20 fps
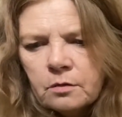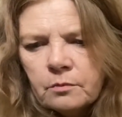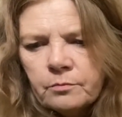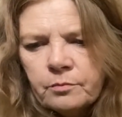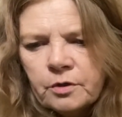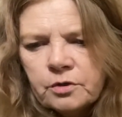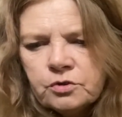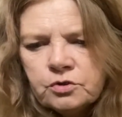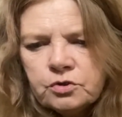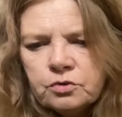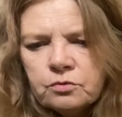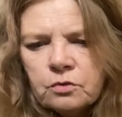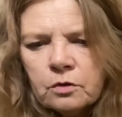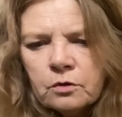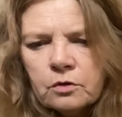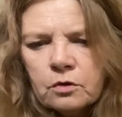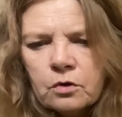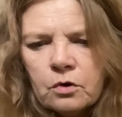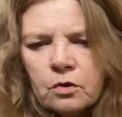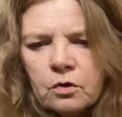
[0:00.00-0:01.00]
But you
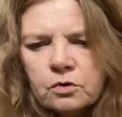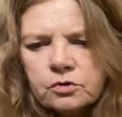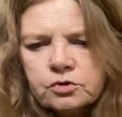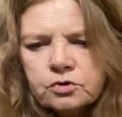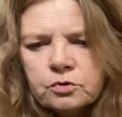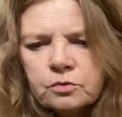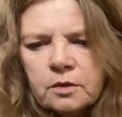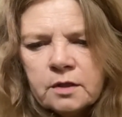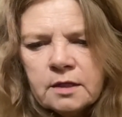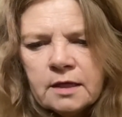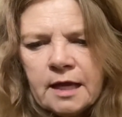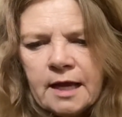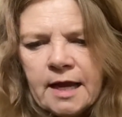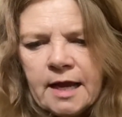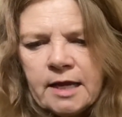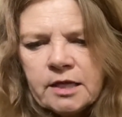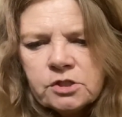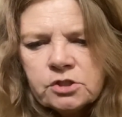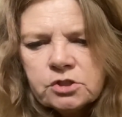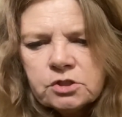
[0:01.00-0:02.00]
are called to
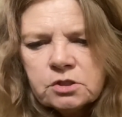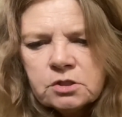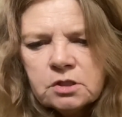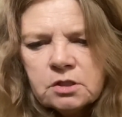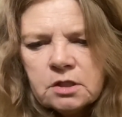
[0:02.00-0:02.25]
engage